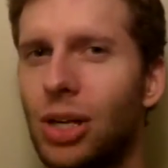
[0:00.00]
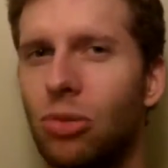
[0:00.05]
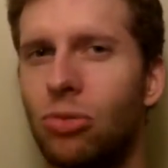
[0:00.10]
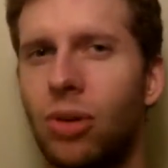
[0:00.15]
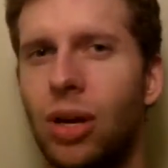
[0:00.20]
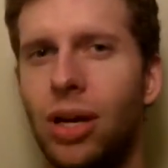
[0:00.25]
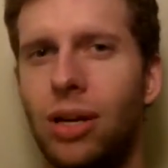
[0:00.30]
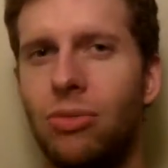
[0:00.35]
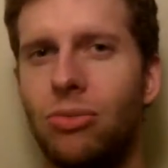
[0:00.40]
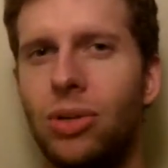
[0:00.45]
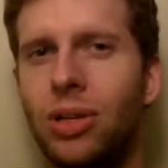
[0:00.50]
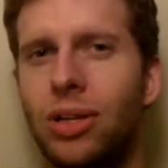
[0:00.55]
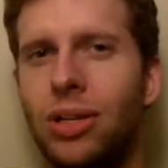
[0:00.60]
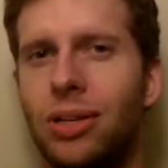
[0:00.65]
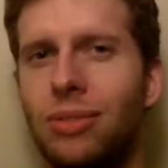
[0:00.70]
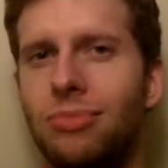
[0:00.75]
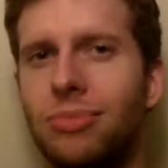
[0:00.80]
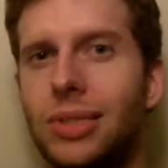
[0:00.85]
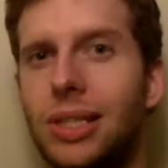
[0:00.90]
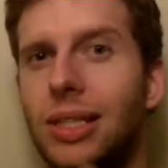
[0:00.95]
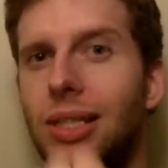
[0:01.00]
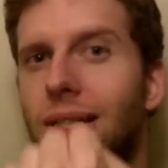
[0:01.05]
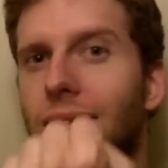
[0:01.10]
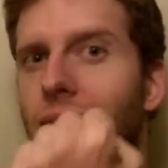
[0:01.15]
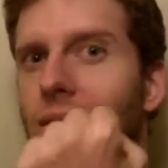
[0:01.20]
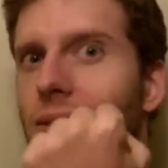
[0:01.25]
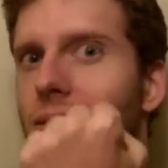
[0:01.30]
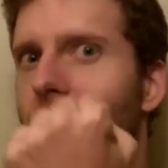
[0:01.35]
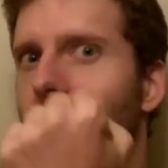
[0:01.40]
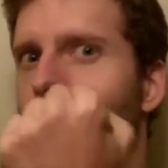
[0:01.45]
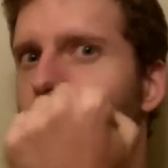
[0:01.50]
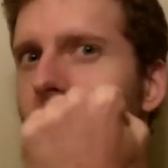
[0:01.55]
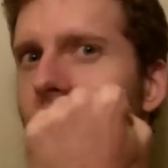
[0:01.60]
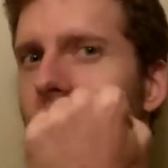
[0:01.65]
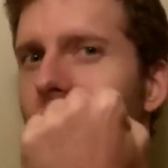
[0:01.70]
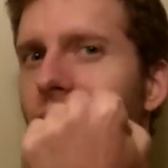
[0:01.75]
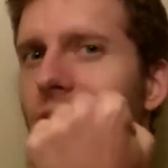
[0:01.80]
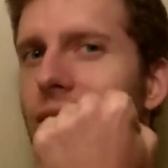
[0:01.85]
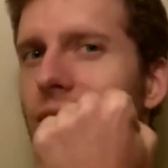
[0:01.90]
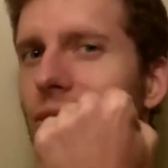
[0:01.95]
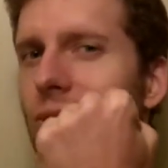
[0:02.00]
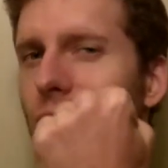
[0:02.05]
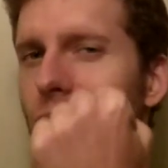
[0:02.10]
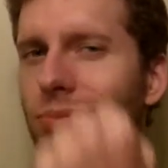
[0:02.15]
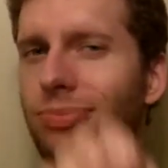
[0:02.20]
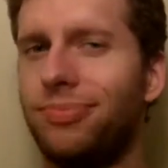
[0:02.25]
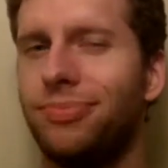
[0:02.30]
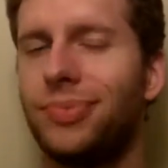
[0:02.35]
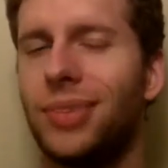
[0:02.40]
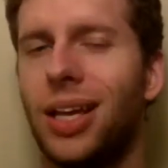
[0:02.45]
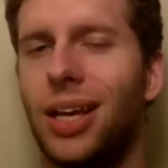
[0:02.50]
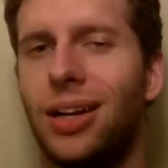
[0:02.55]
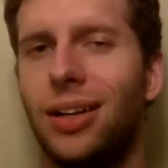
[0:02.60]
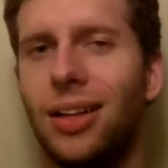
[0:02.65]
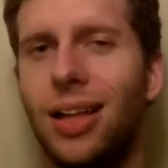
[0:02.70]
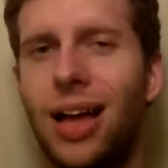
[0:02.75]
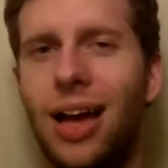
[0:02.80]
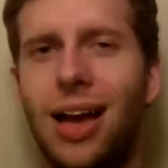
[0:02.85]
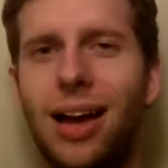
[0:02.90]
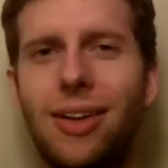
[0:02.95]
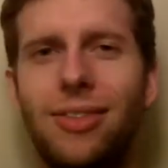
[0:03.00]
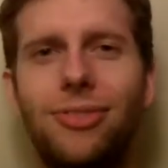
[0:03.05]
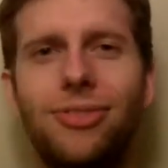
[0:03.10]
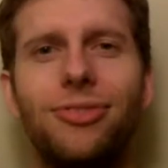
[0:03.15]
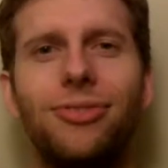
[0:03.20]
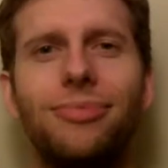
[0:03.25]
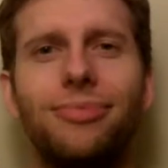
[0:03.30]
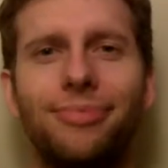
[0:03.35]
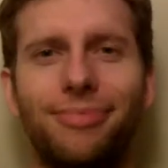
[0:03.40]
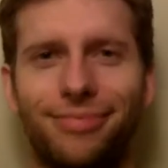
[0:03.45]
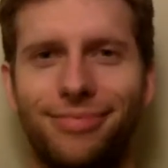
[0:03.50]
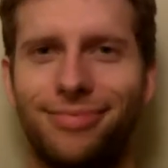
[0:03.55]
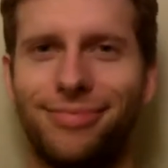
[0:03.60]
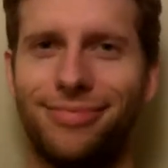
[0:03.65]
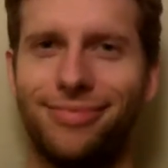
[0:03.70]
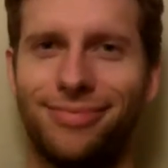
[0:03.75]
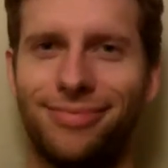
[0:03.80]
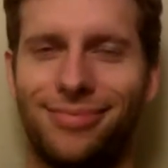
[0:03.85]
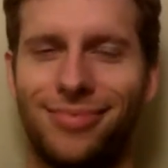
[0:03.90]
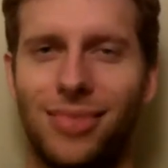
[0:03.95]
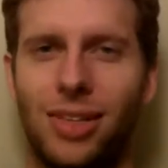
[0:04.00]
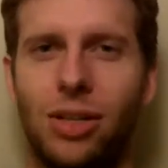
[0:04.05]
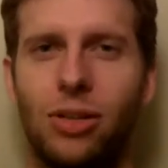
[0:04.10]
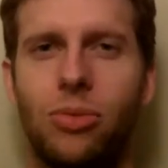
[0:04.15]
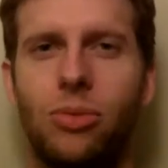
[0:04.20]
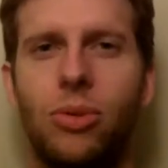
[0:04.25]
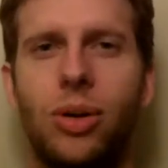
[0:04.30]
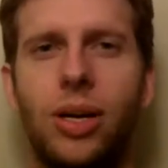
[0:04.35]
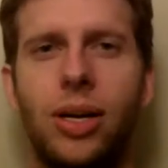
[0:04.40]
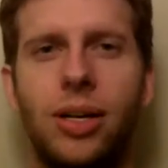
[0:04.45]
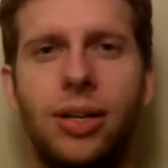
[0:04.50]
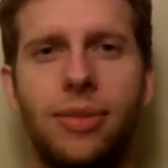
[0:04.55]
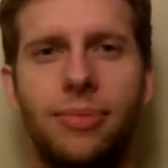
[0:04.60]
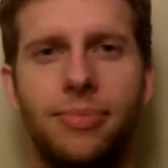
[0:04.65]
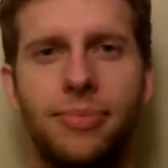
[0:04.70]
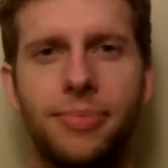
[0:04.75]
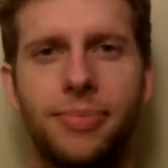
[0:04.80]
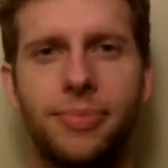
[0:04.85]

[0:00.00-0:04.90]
right? Really vital and alive, right?